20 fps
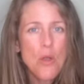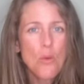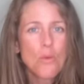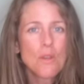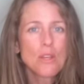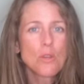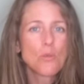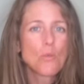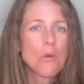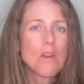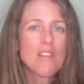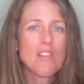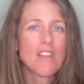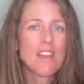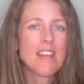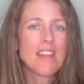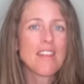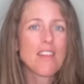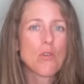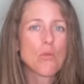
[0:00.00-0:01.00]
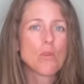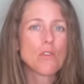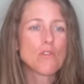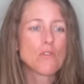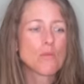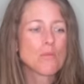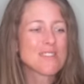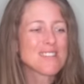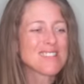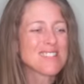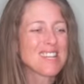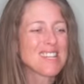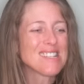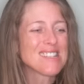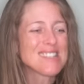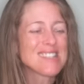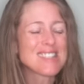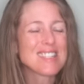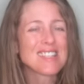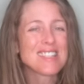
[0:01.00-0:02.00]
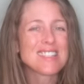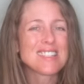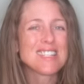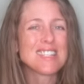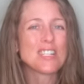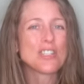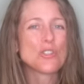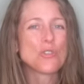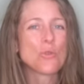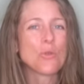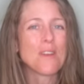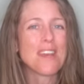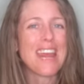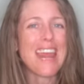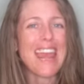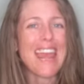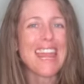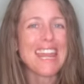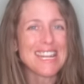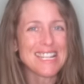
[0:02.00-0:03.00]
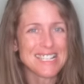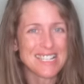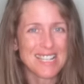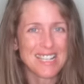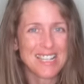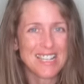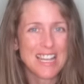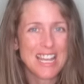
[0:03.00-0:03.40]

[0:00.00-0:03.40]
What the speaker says: We had one lady that went from a size 16 to an 8,